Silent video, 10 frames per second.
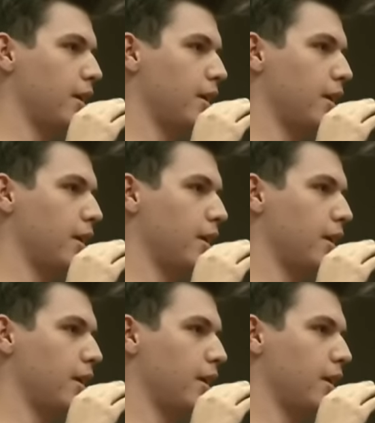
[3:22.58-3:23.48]

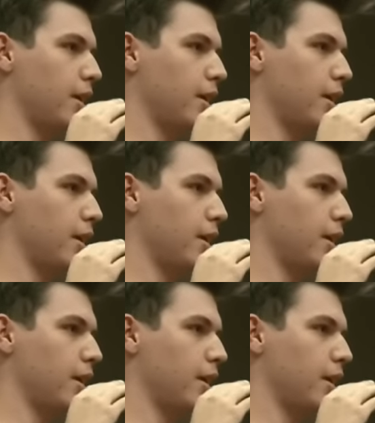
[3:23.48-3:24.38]

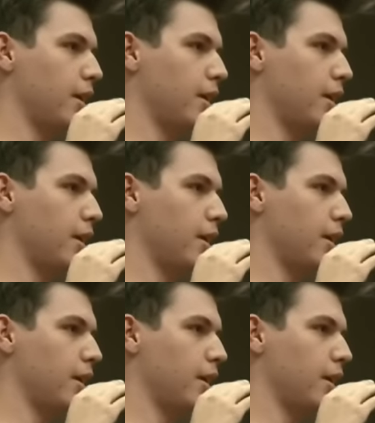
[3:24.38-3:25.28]

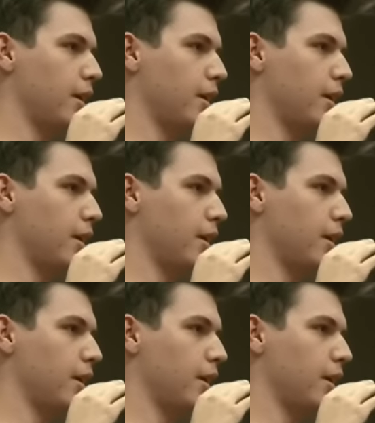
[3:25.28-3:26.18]

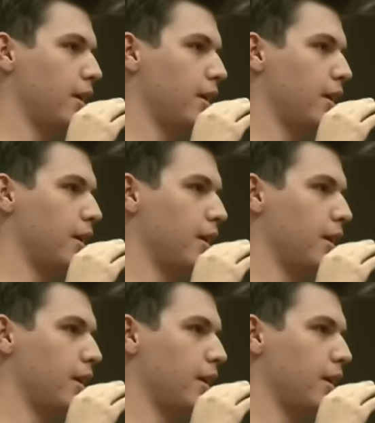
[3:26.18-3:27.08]

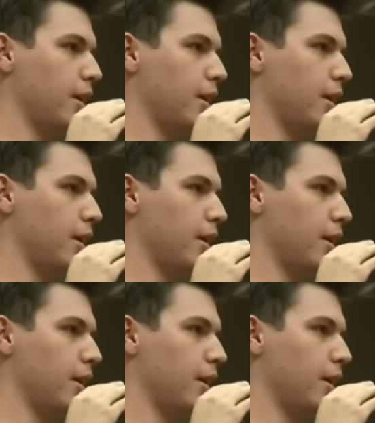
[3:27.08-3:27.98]

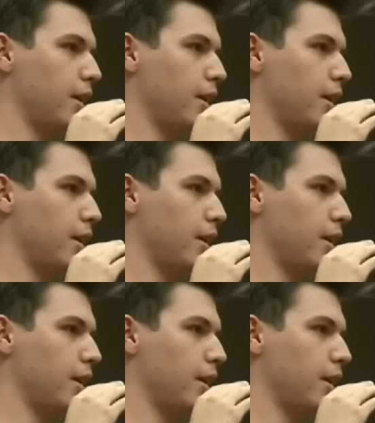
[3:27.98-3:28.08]
No words are spoken by the person on screen.